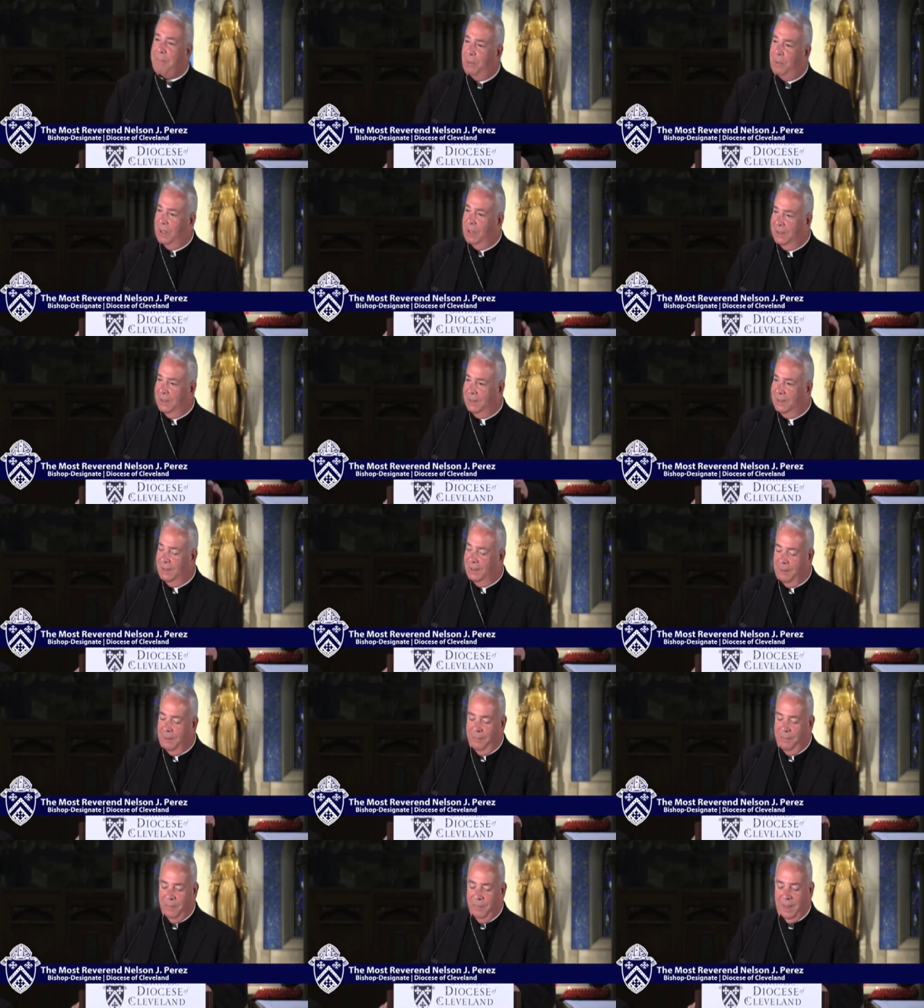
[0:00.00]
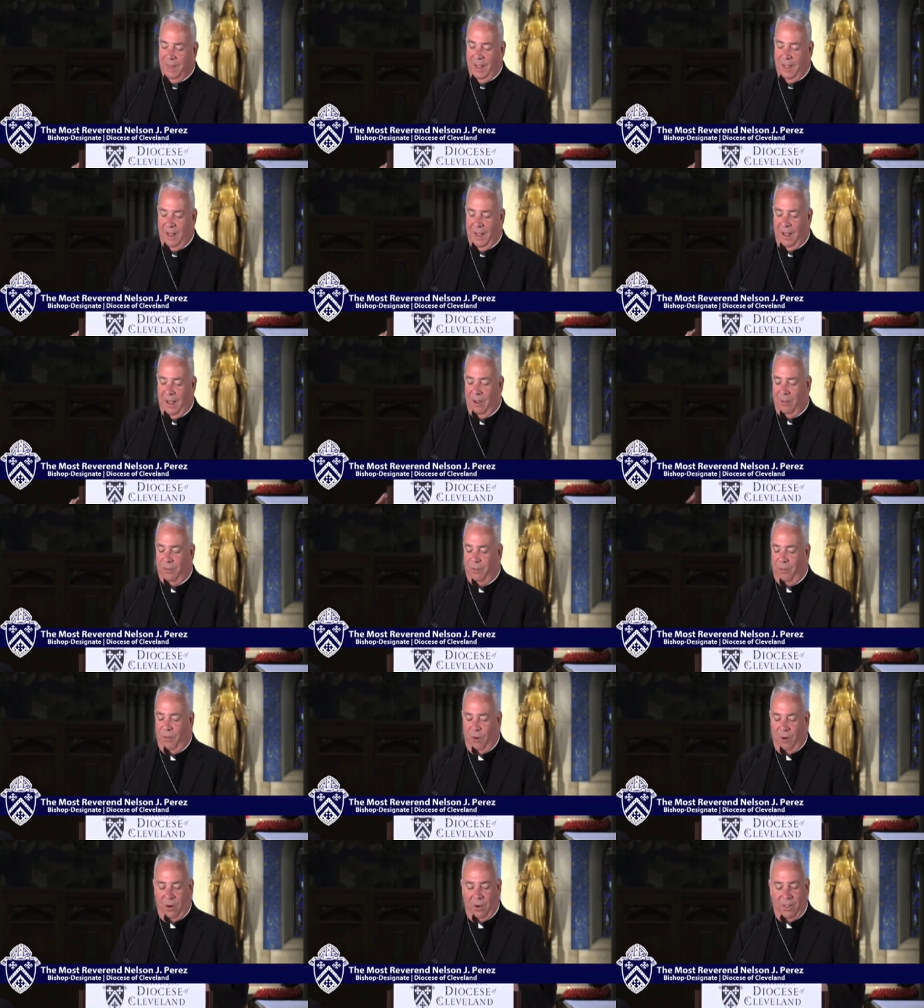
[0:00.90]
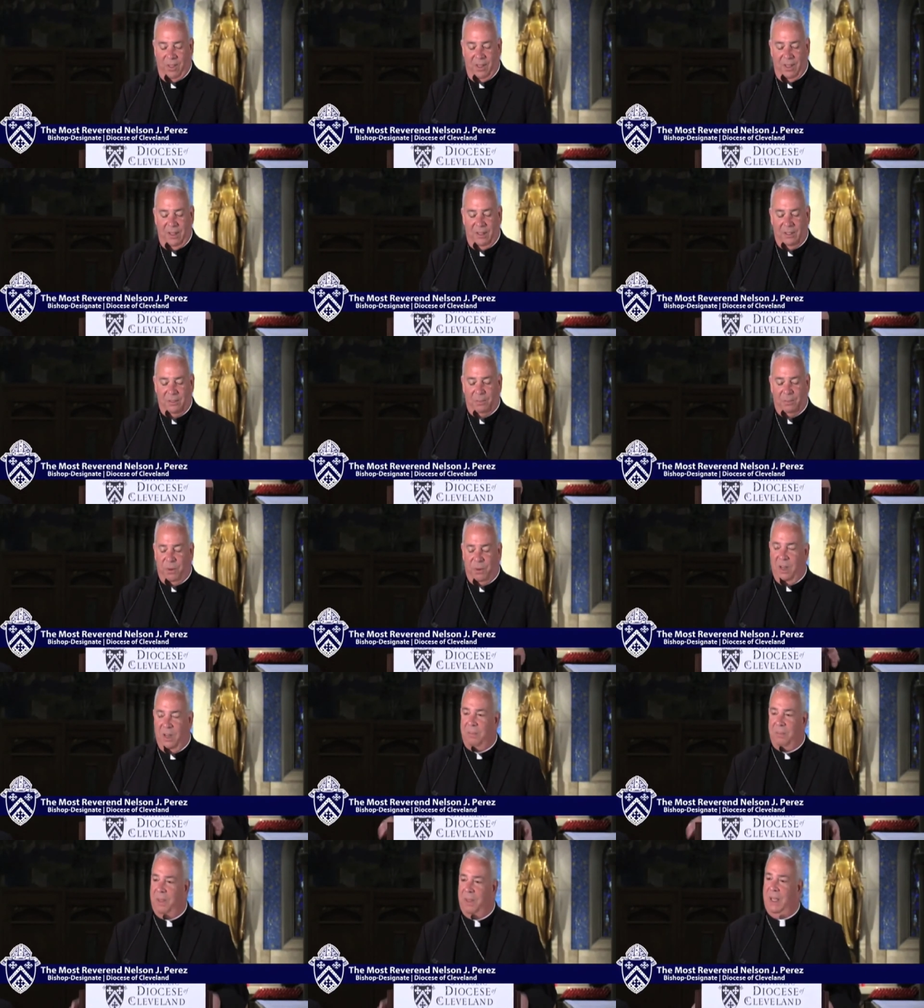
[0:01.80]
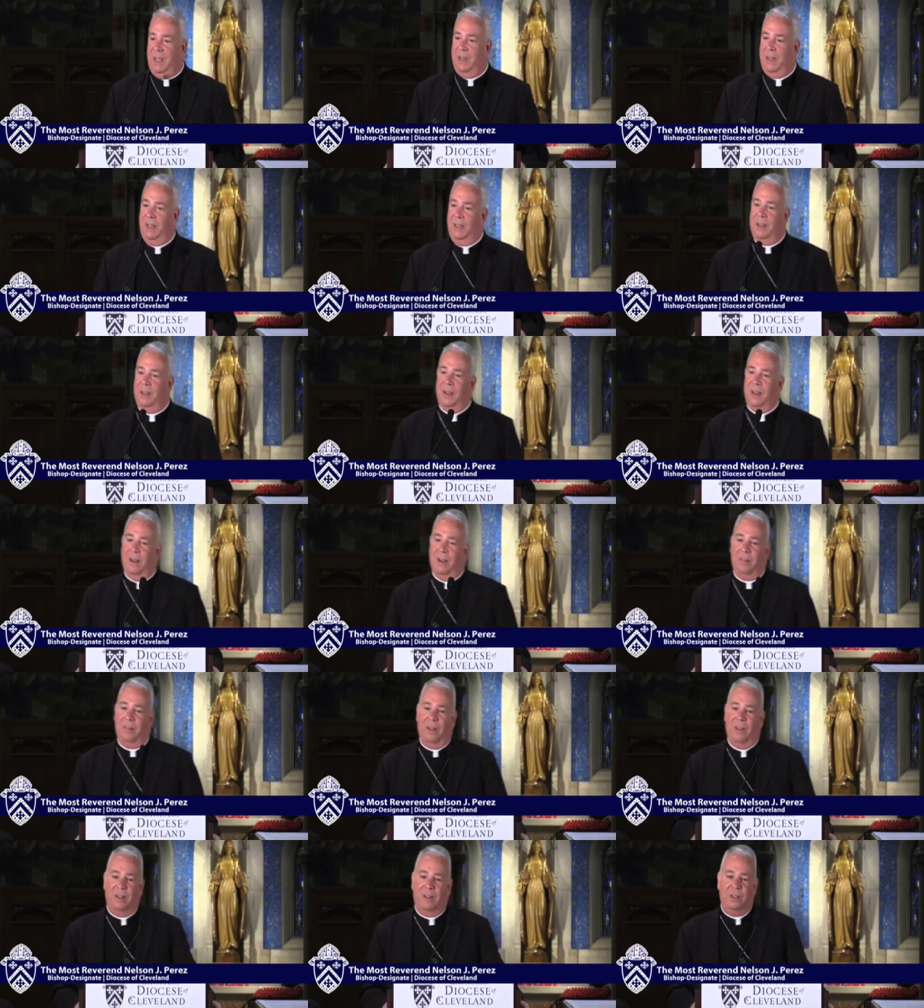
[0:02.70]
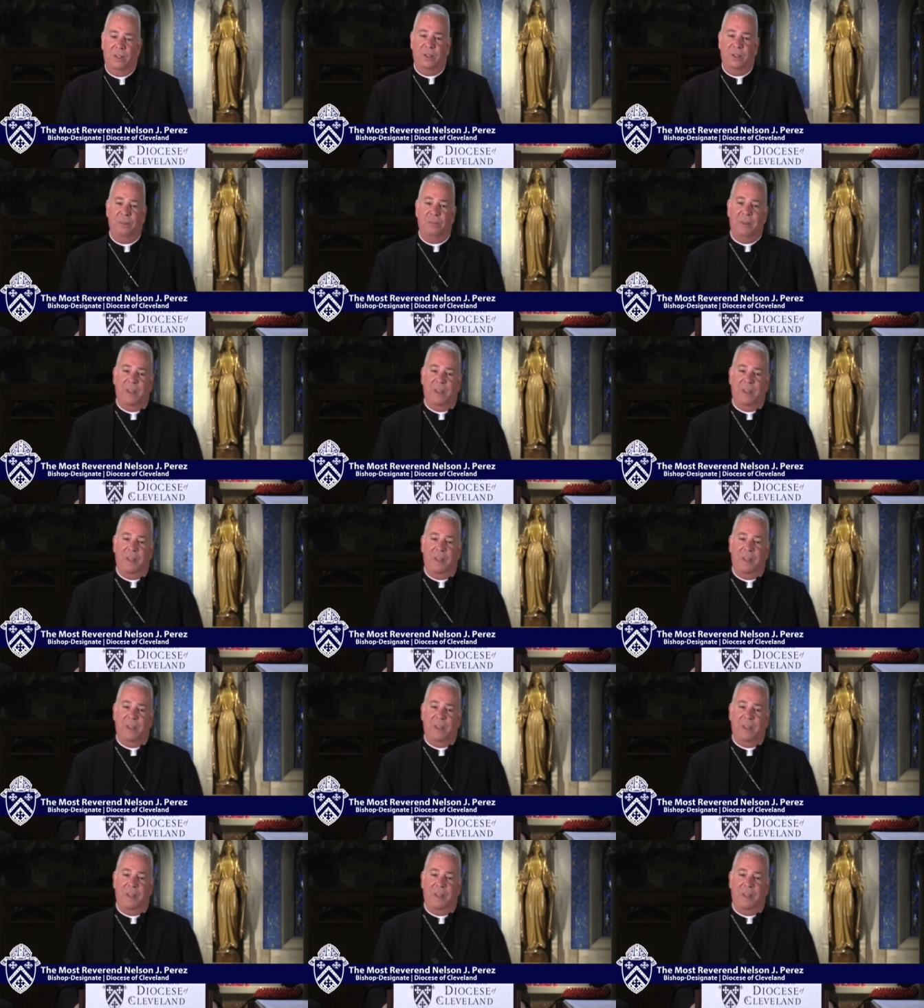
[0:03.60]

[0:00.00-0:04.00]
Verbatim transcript: the ordinary of the Diocese of Cleveland, Ohio.